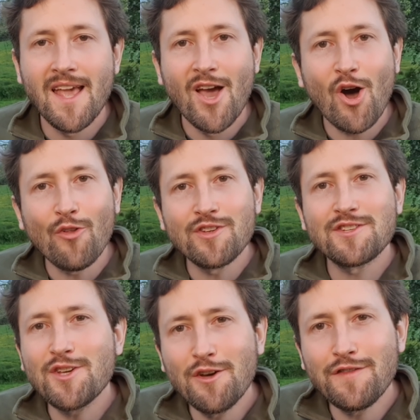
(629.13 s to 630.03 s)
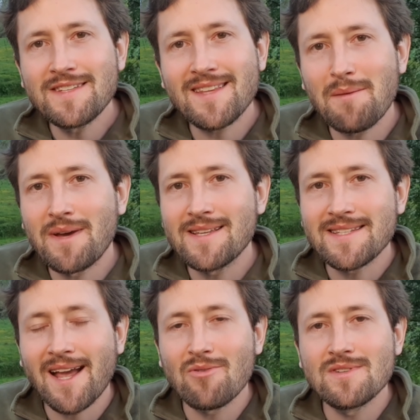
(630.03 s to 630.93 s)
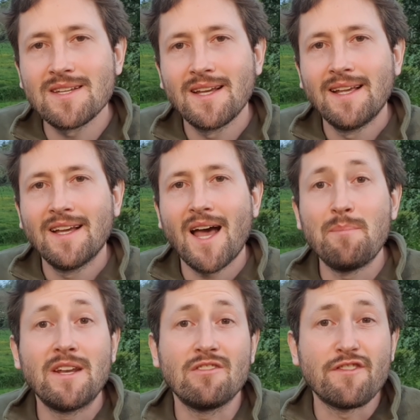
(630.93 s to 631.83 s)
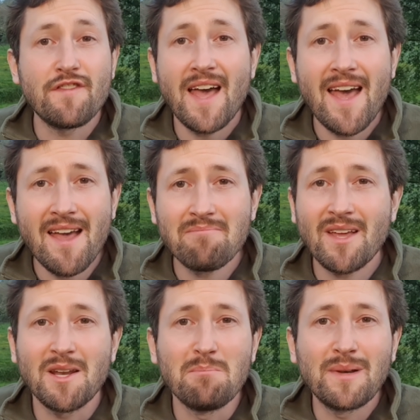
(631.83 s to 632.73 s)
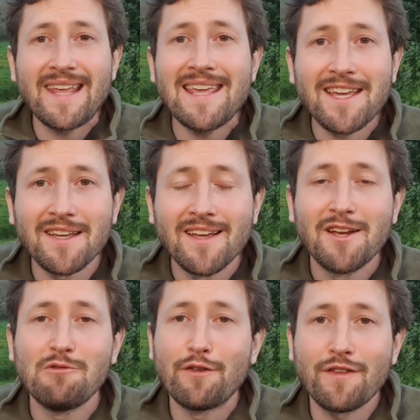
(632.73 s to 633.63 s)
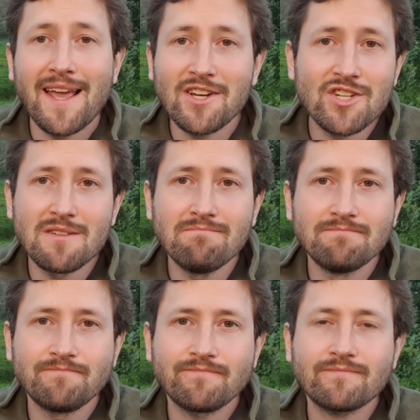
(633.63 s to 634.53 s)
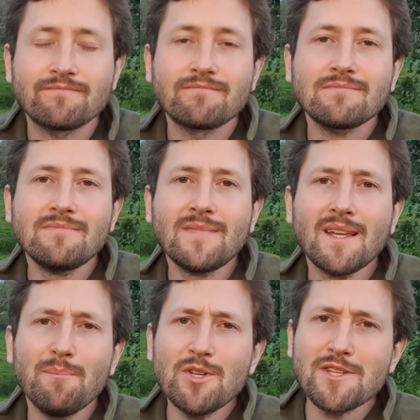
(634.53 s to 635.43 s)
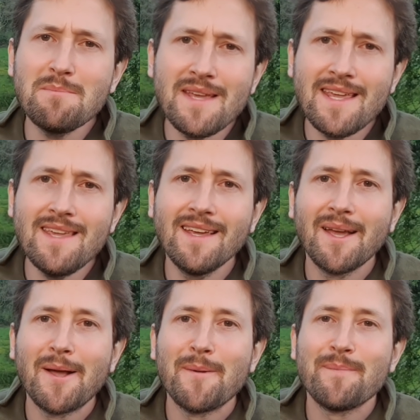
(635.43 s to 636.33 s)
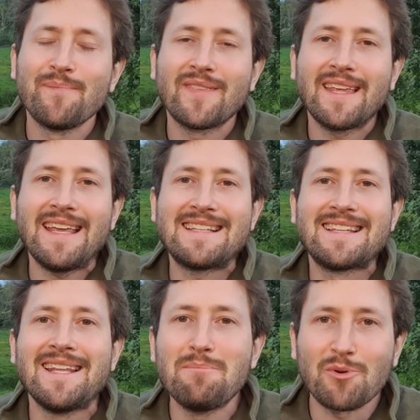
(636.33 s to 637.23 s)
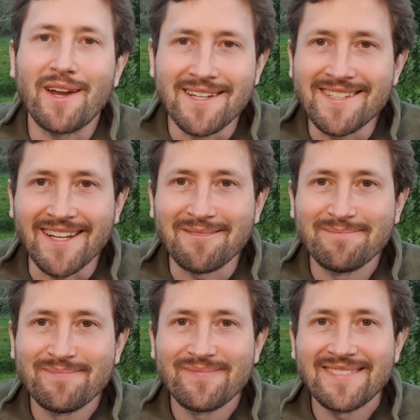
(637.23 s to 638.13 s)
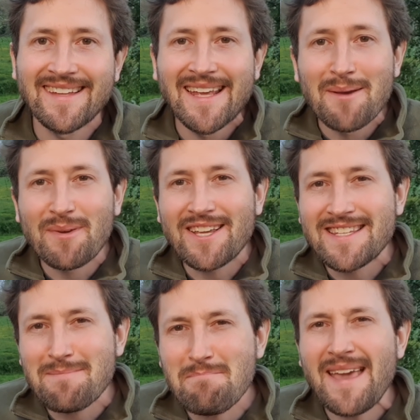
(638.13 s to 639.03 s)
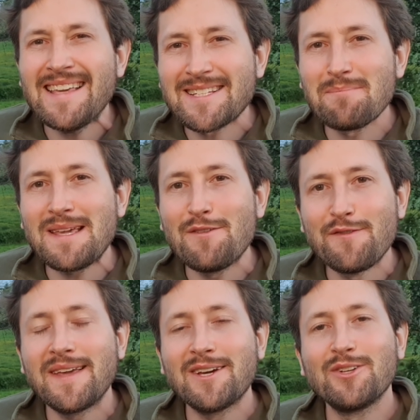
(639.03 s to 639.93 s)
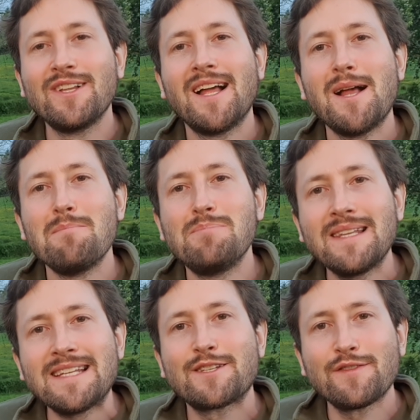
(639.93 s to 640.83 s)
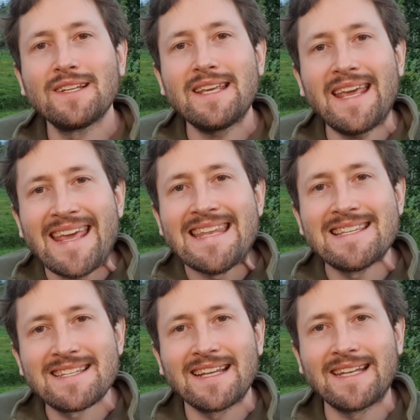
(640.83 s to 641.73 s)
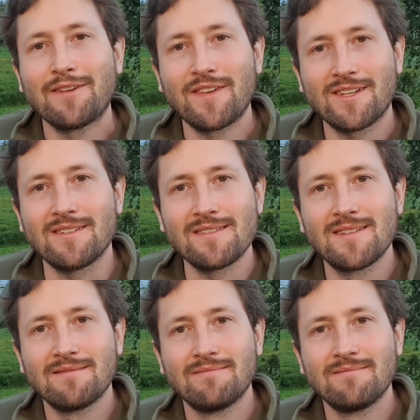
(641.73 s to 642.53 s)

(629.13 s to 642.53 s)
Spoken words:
On the surface, that might sound a bit unfair and a bleak reflection, but to me, it's liberating because it makes me feel blissfully insignificant.